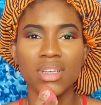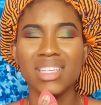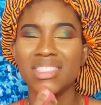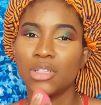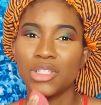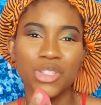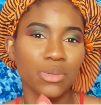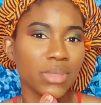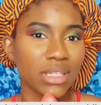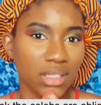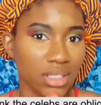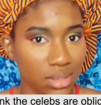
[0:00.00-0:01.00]
it's not your
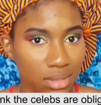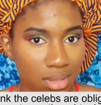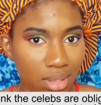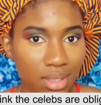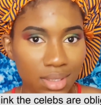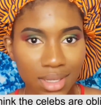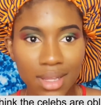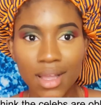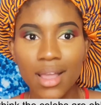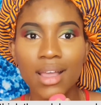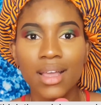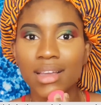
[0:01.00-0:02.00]
money.
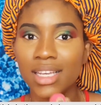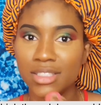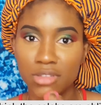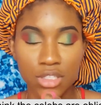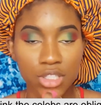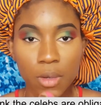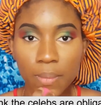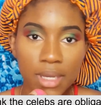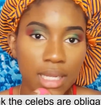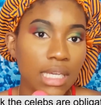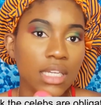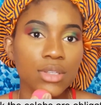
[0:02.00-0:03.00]
It's not your
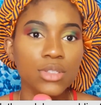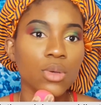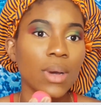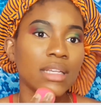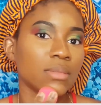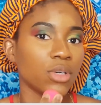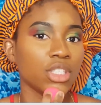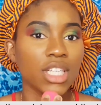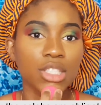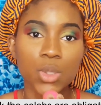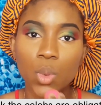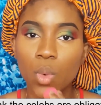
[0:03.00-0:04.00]
money, so as much
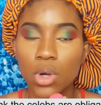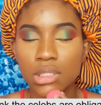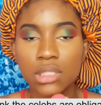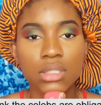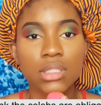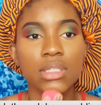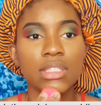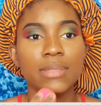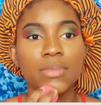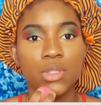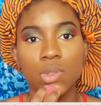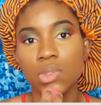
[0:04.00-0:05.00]
as you want to see
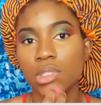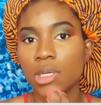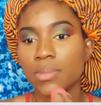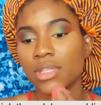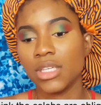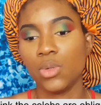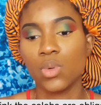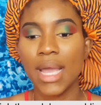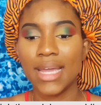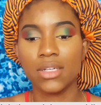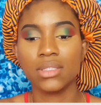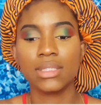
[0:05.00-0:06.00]
them do something, you
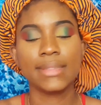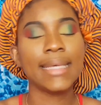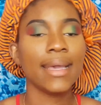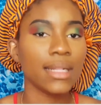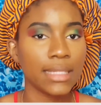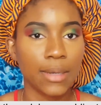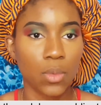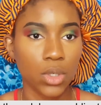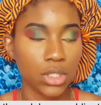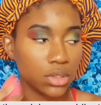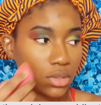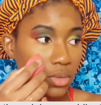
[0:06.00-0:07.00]
cannot tell them
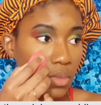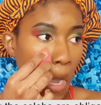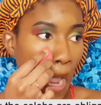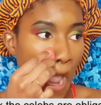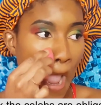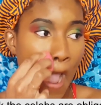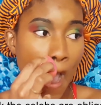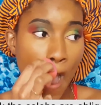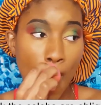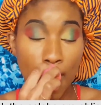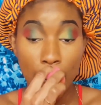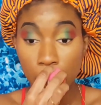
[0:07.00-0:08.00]
what to do.
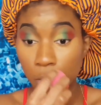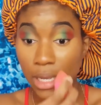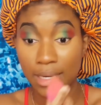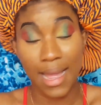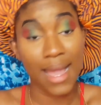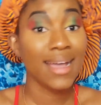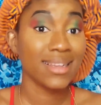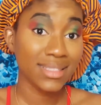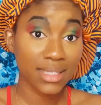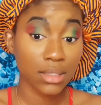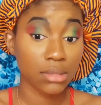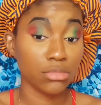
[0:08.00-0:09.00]
You can
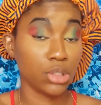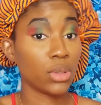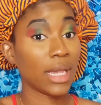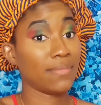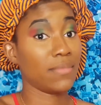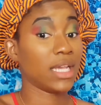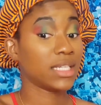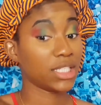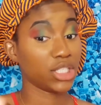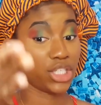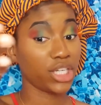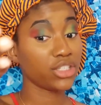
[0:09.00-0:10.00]
ask, you can make
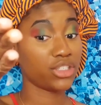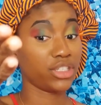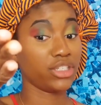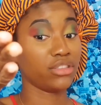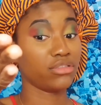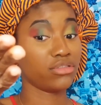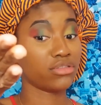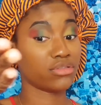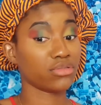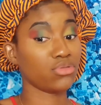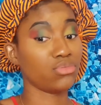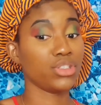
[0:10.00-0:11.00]
suggestions,
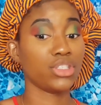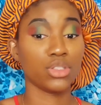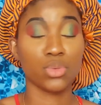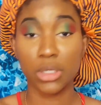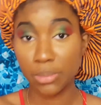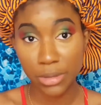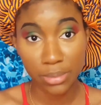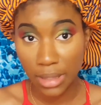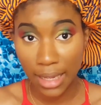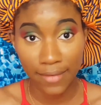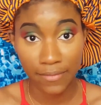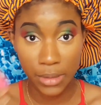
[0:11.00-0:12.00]
which is what people
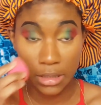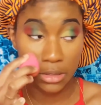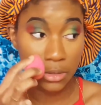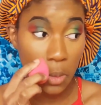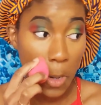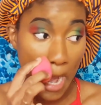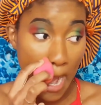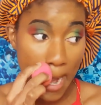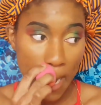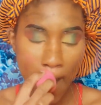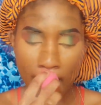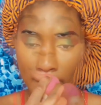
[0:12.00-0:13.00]
have been
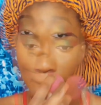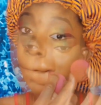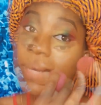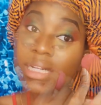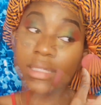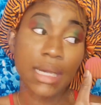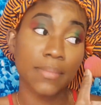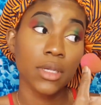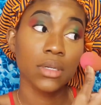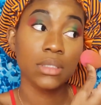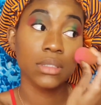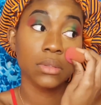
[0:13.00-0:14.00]
doing, but I'm
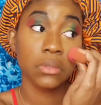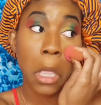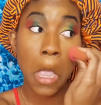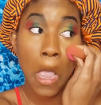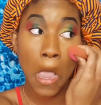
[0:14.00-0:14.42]
not going to